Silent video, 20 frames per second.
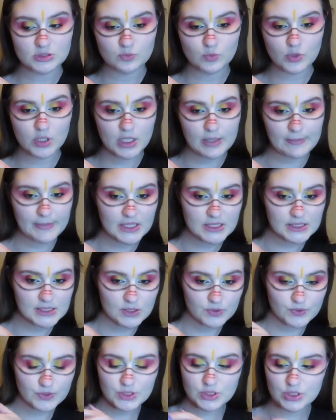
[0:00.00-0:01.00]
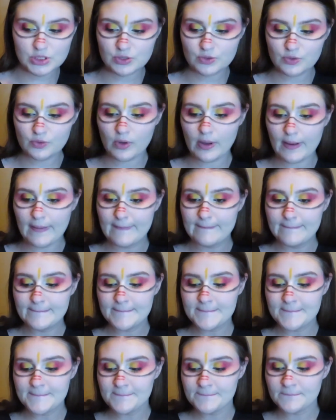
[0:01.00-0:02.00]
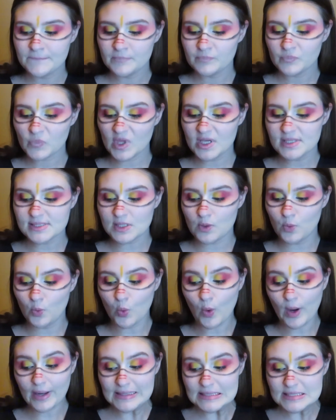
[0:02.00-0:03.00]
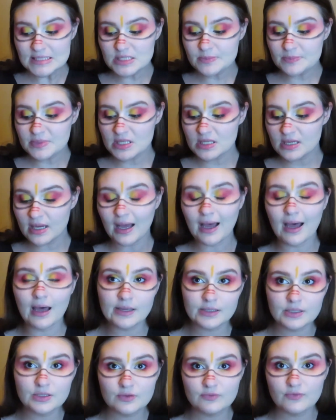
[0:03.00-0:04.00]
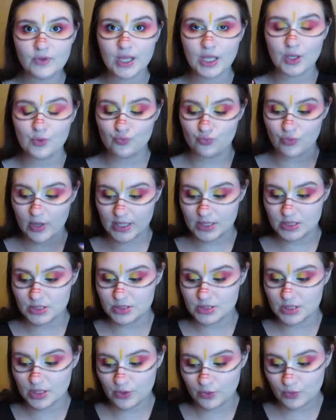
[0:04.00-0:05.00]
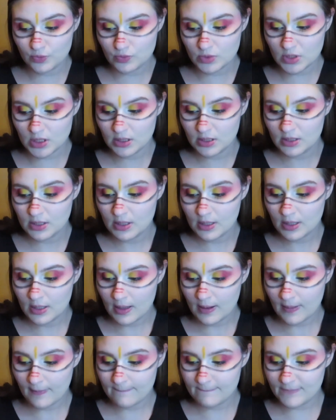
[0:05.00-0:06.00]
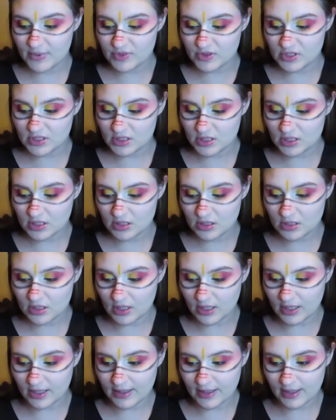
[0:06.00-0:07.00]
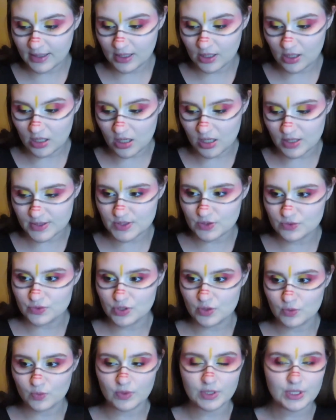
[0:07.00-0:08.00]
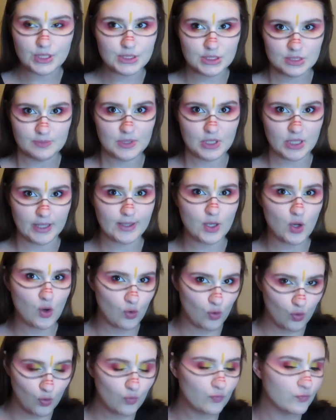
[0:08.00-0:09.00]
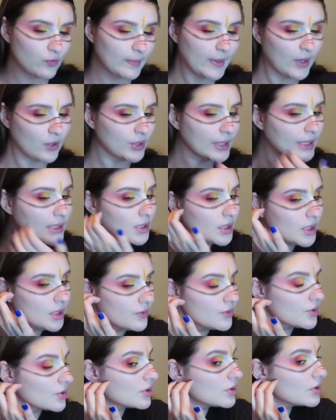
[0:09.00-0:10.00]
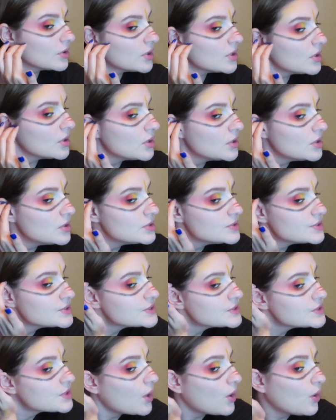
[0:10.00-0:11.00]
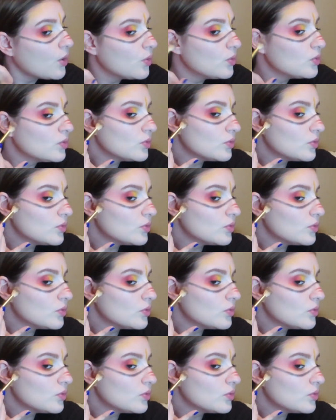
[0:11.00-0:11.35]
We're gonna mix those two because I want it to be kind of a red tone, but then I also don't want it to be like overbearing either. So